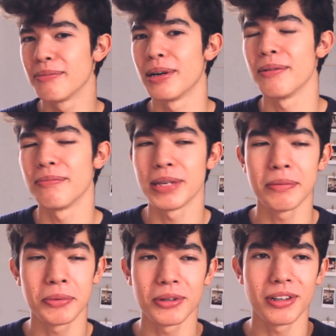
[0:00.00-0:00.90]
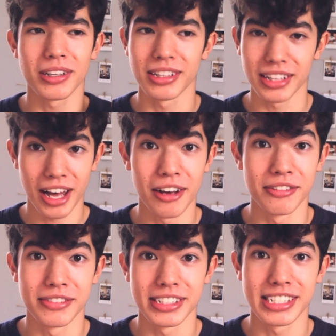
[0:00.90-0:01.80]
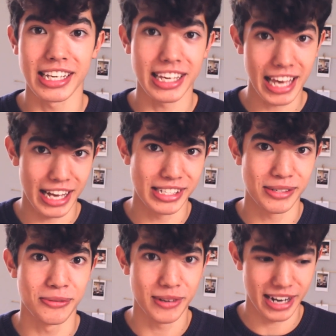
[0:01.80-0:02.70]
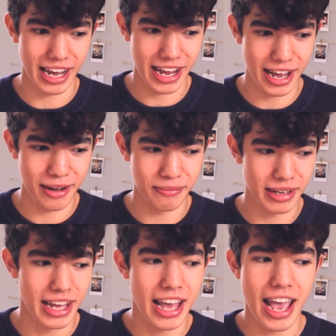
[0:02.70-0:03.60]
But people love to guess what I am.